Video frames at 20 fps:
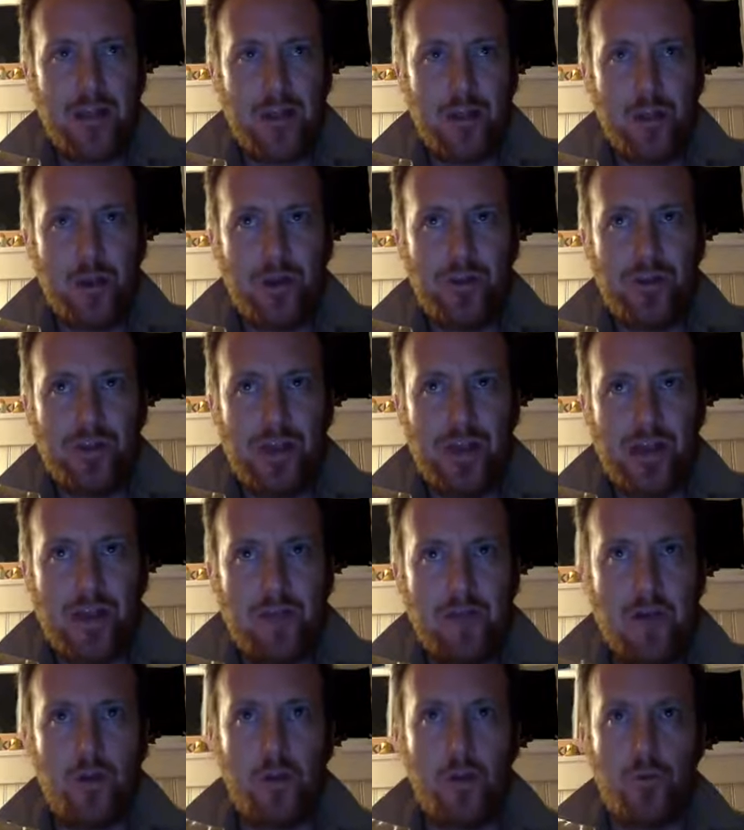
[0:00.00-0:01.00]
you're in the
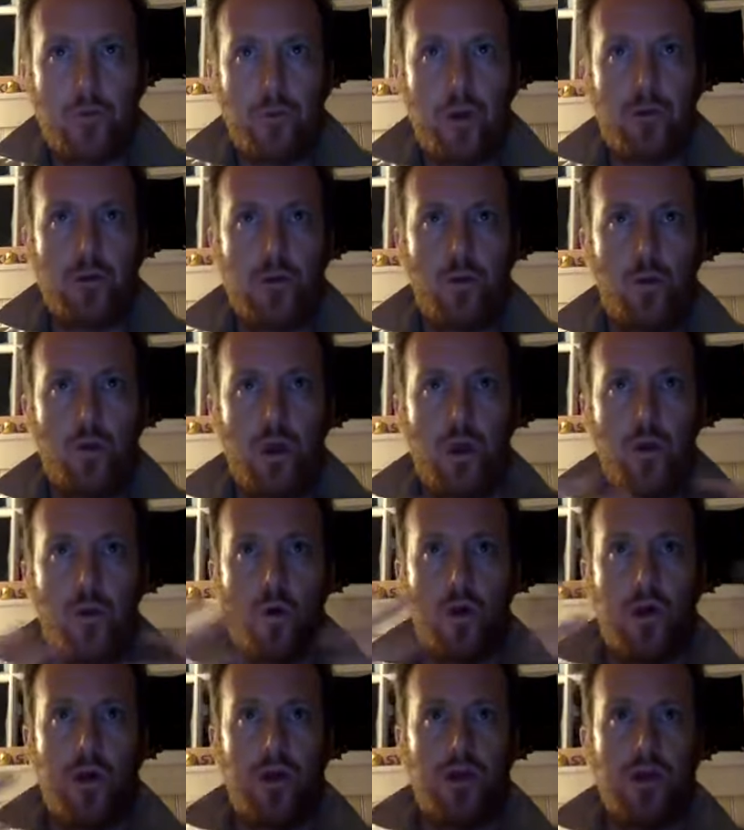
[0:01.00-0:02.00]
NFL, you're probably going to
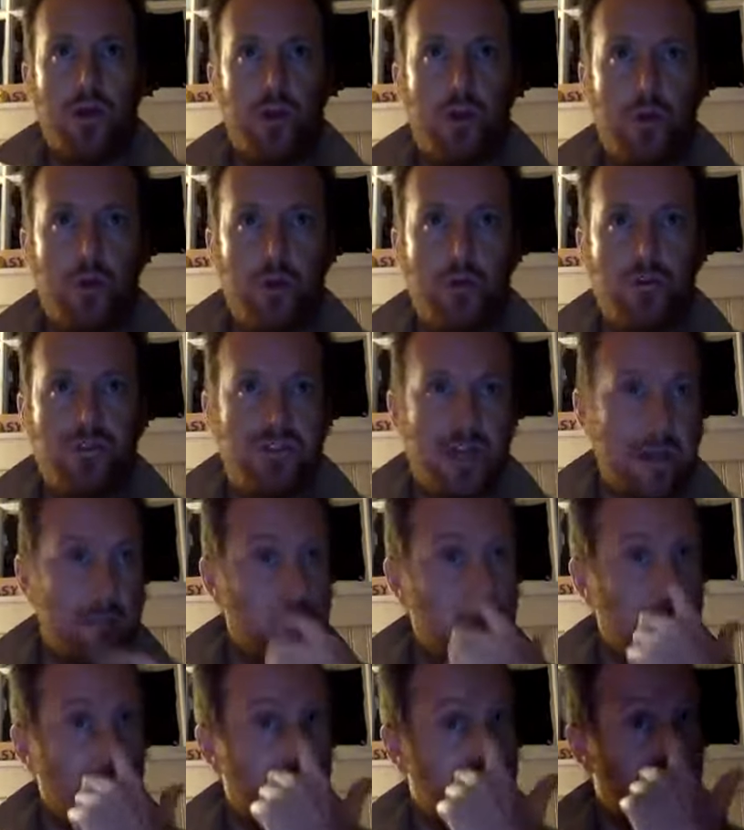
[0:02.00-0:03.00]
want to use that
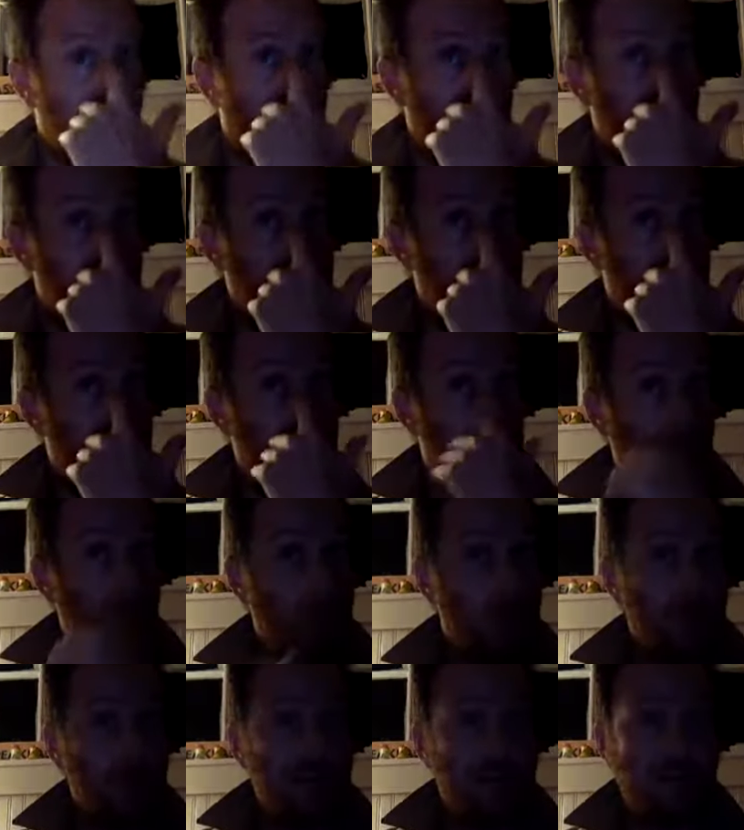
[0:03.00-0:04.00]
platform
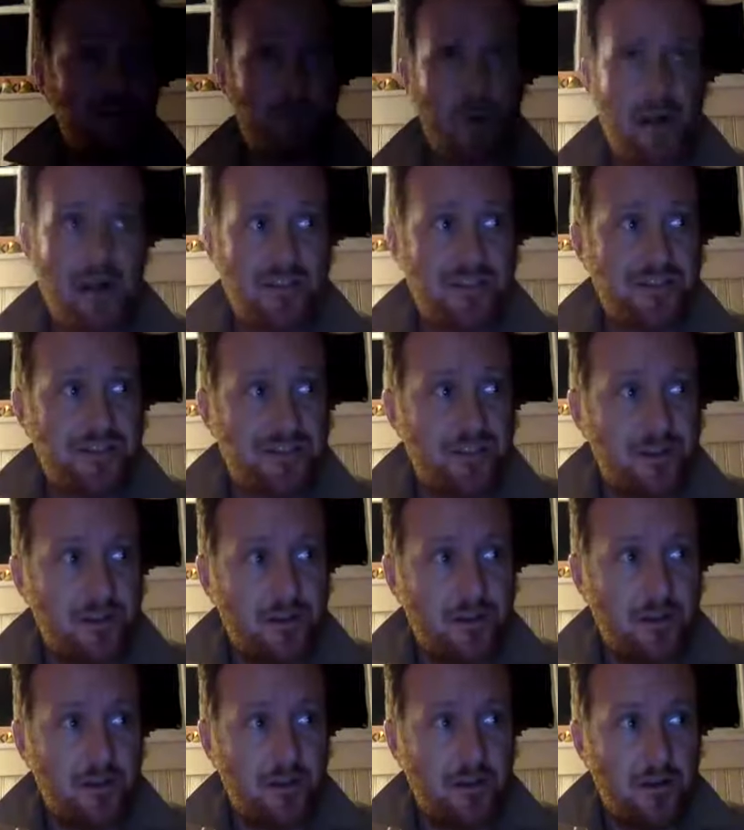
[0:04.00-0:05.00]
to express
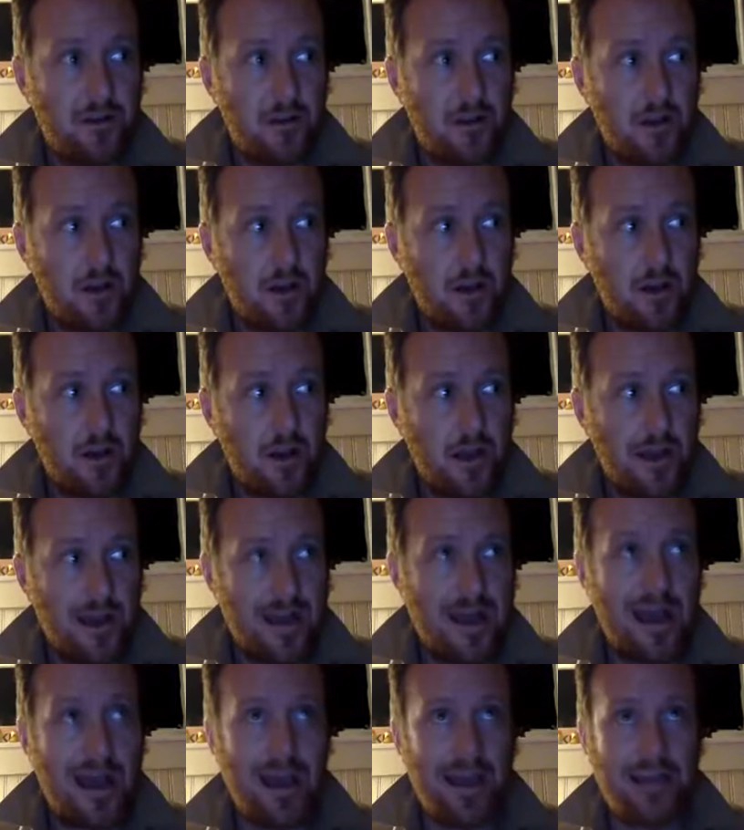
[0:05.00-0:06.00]
and
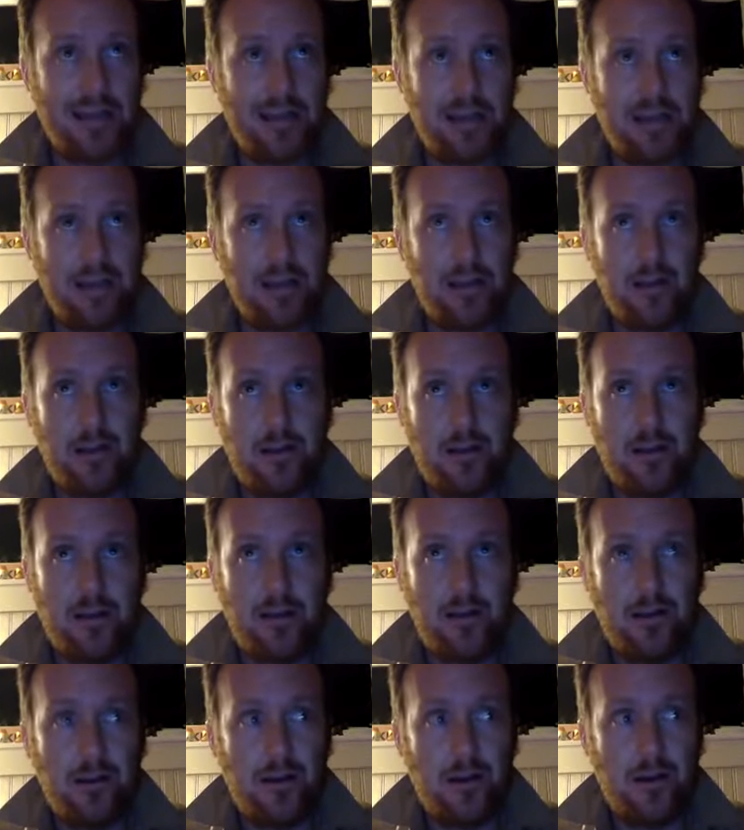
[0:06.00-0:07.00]
highlight
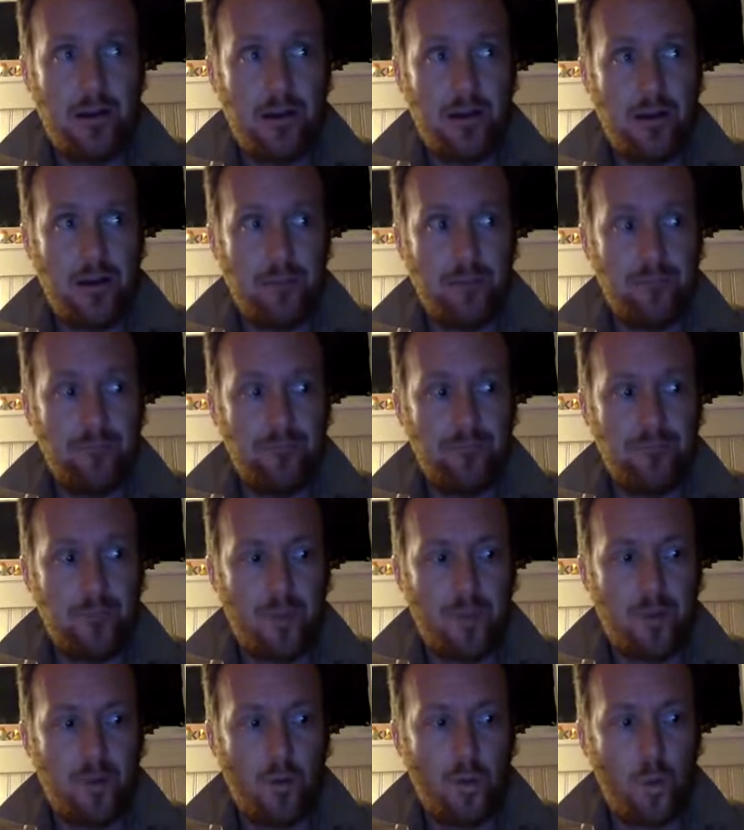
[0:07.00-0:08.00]

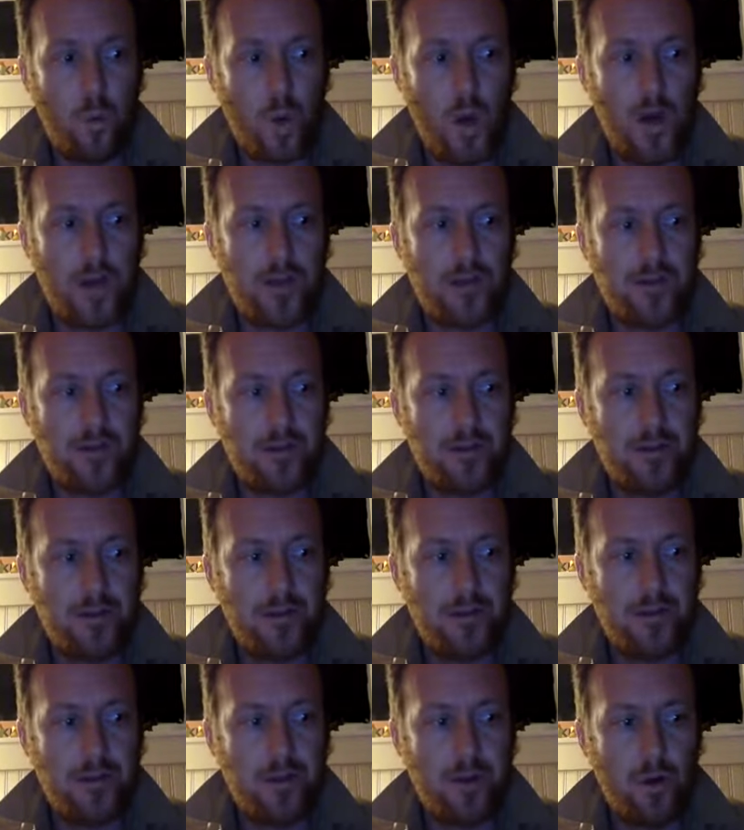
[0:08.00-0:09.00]
what
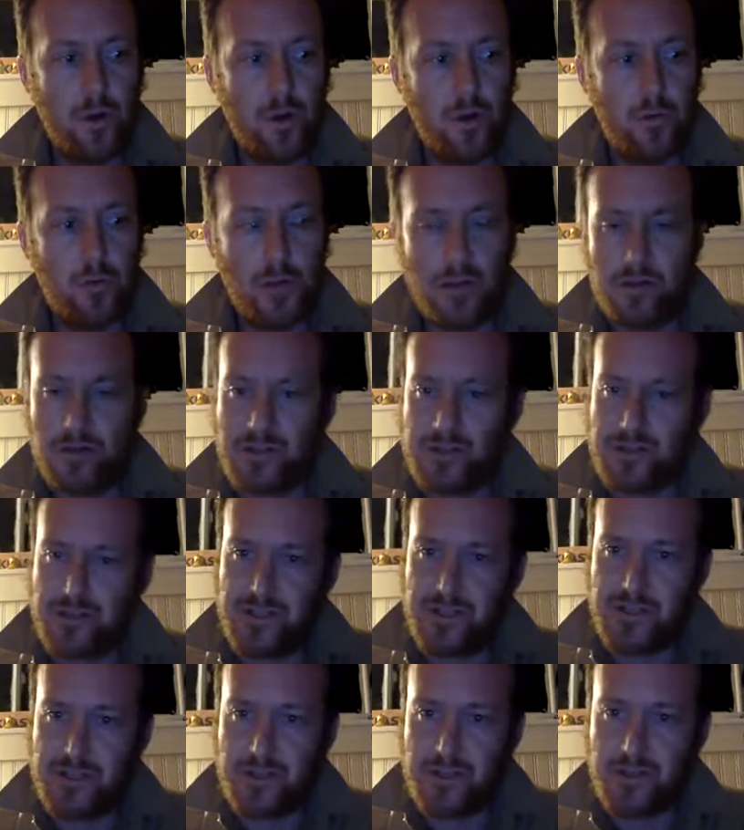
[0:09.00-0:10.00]
your brothers and
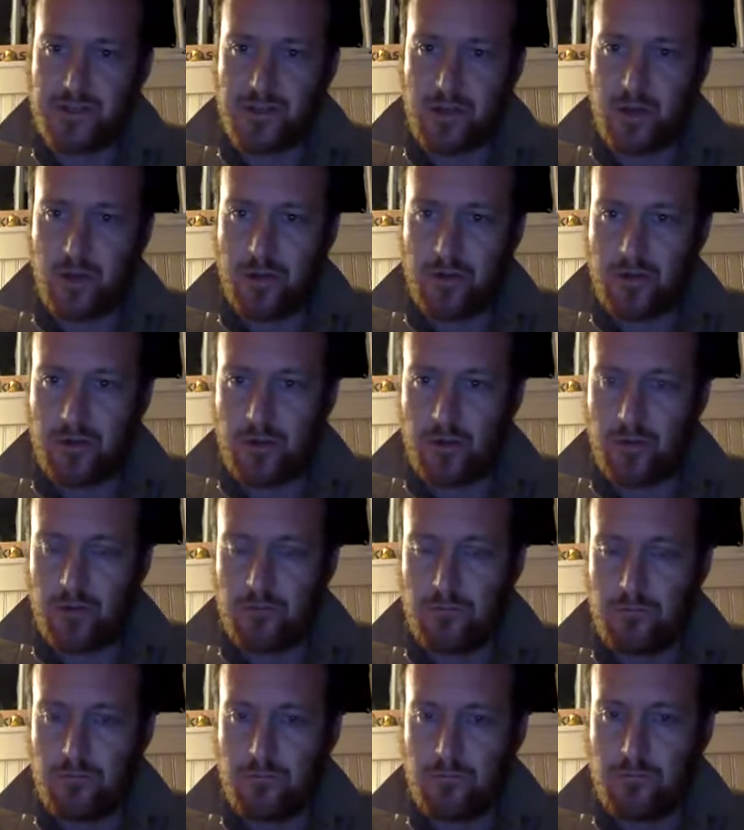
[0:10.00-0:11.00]
sisters are going through.
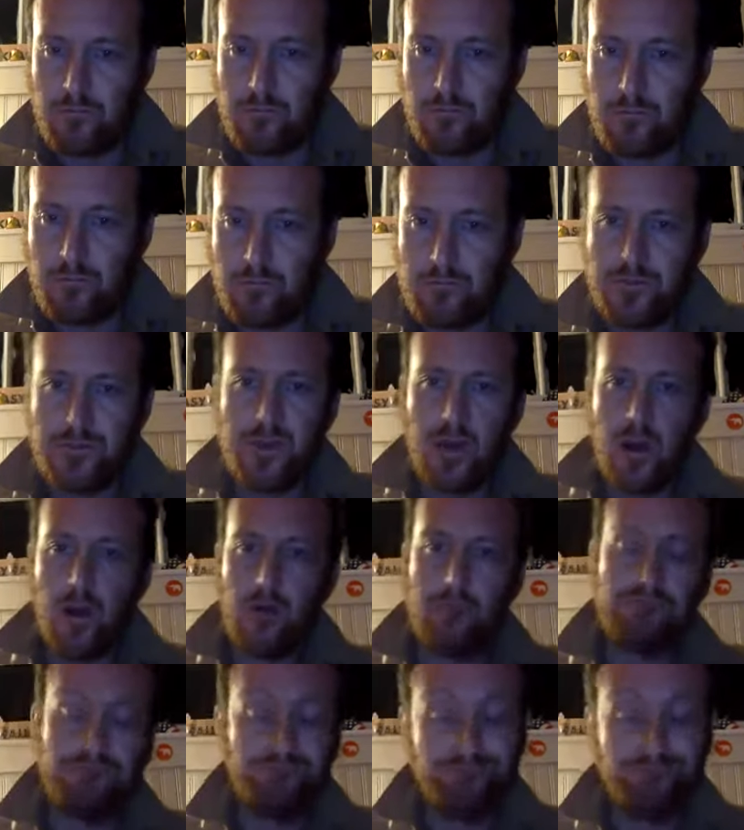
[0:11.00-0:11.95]
So,